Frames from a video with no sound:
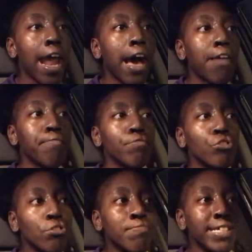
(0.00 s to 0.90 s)
And
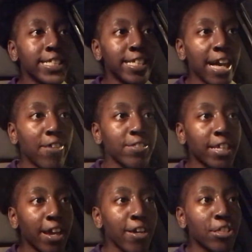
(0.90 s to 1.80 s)
I'm too busy
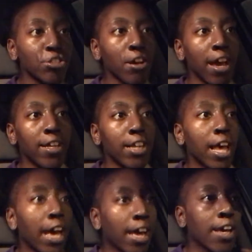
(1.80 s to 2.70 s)
downstairs trying to,
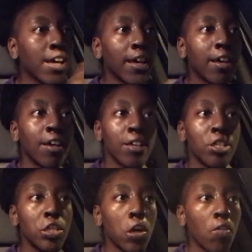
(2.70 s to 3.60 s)
like,
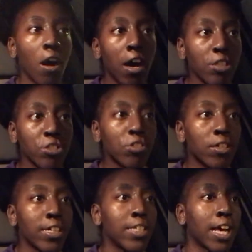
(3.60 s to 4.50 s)
you know,
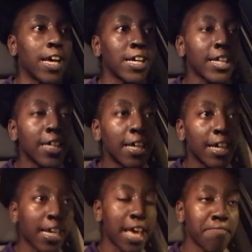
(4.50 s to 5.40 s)
hustle and like
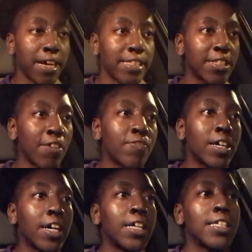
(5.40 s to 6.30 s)
get my stuff
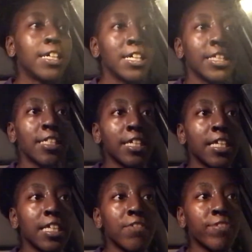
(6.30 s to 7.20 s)
done to
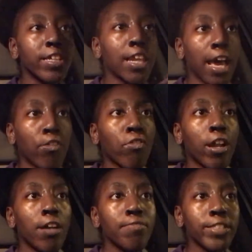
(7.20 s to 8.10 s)
even like
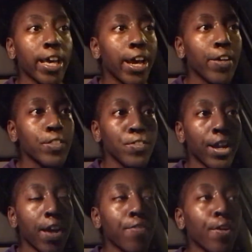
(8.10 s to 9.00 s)
run upstairs or
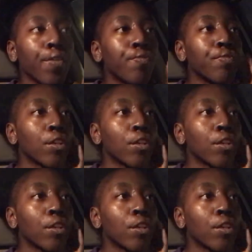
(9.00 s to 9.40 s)
whatever.